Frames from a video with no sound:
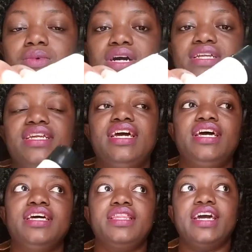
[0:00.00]
one.
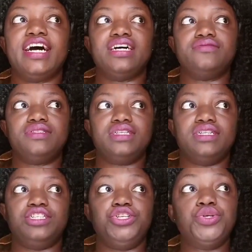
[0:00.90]
They have
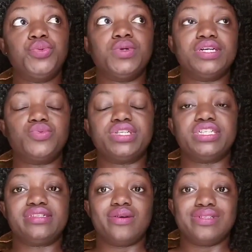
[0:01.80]
the new one which
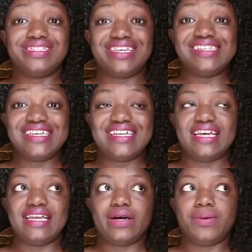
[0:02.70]
is unscented,
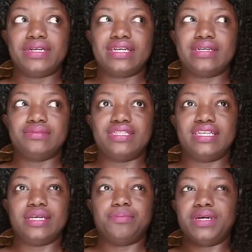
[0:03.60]
and that one comes
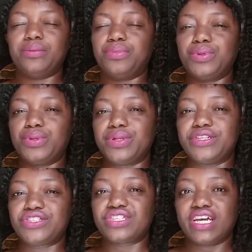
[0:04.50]
in a
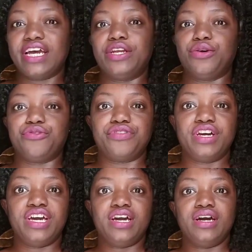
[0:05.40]
purplish kind of
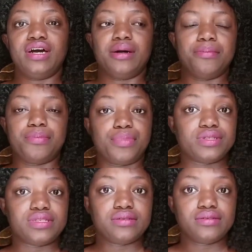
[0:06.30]

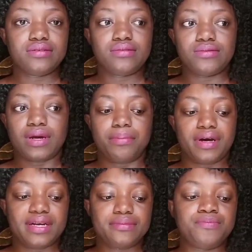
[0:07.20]
bottle
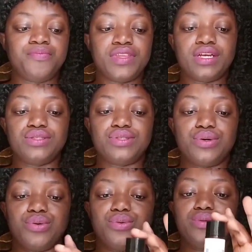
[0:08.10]
wrapper.
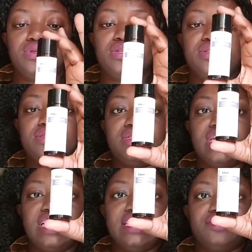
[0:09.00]
So
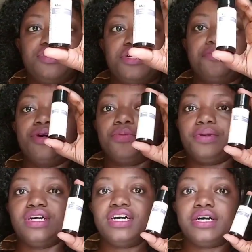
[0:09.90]
this is very
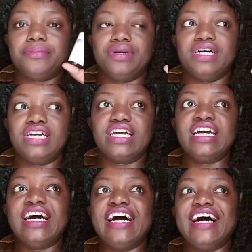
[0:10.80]
popular among
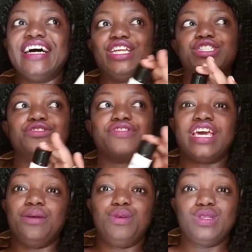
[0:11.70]
a lot of
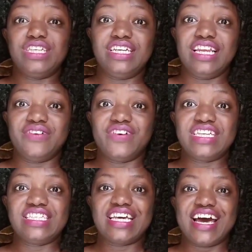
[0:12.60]
K-beauty
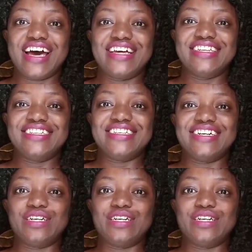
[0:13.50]
lovers, and